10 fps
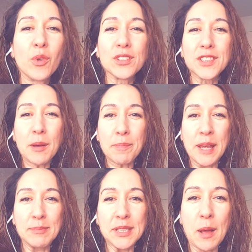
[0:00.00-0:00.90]
What's up,
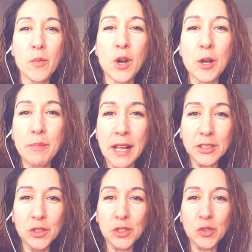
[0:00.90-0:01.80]
peeps, and welcome back
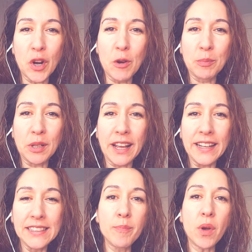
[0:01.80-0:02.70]
to Serel
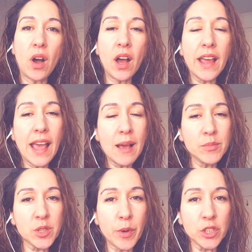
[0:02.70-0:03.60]
Plays. Um, I
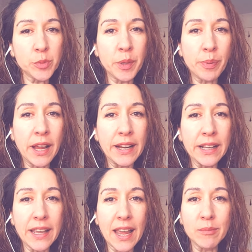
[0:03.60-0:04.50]
am supposed to be playing
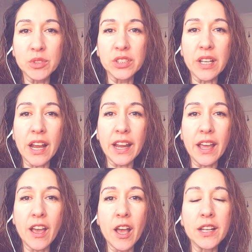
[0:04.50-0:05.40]
a game
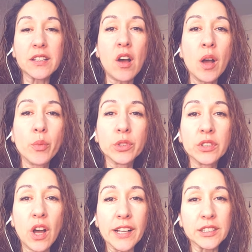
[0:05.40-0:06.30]
today, and I
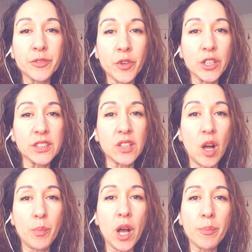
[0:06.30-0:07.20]
would like to first
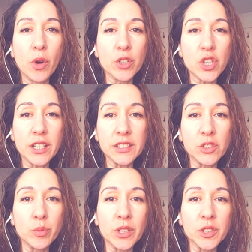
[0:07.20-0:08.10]
start by apologising
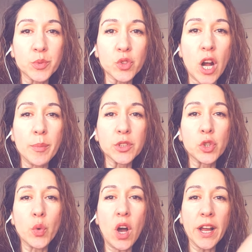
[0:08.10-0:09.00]
to my subscribers
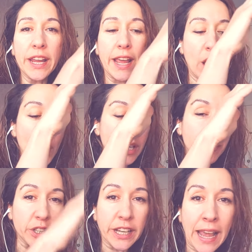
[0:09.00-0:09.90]
who are here only
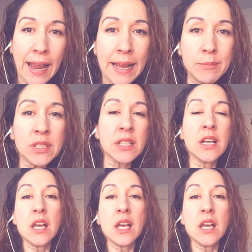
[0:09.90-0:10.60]
for the games.